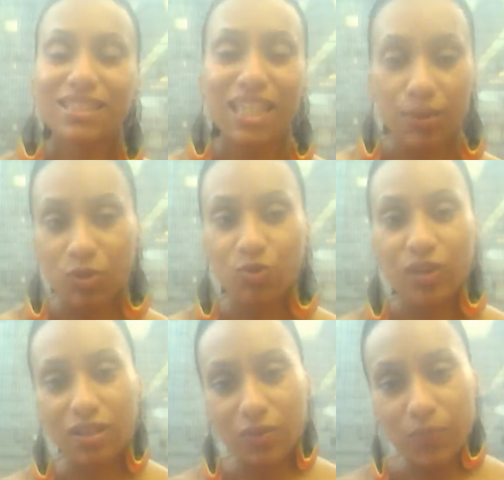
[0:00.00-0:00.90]
keep it
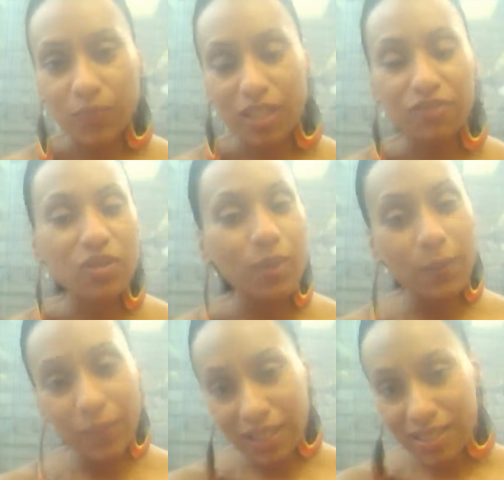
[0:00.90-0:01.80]
real. If you're
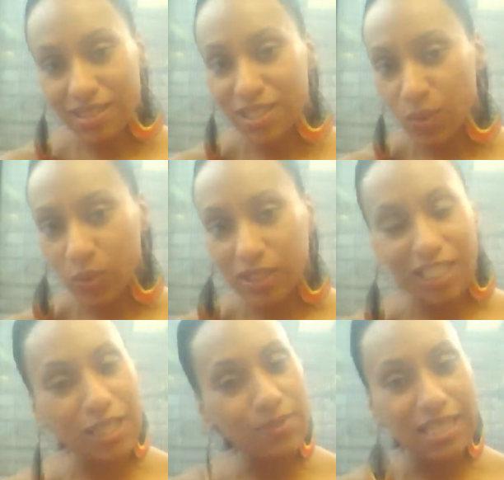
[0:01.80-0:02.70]
bumping into someone and
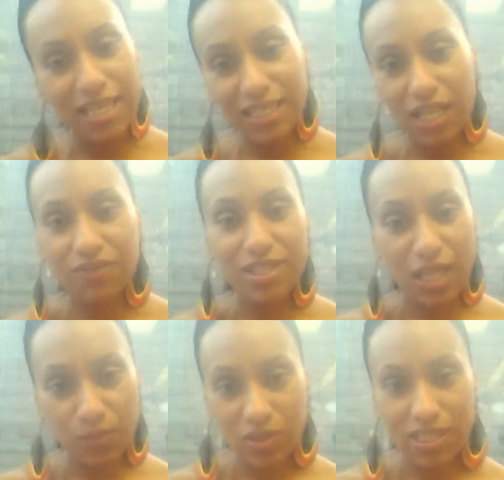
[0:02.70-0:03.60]
keep saying that every
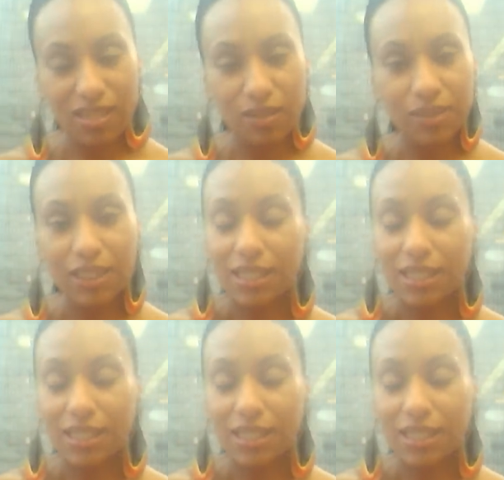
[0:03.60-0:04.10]
time you see them,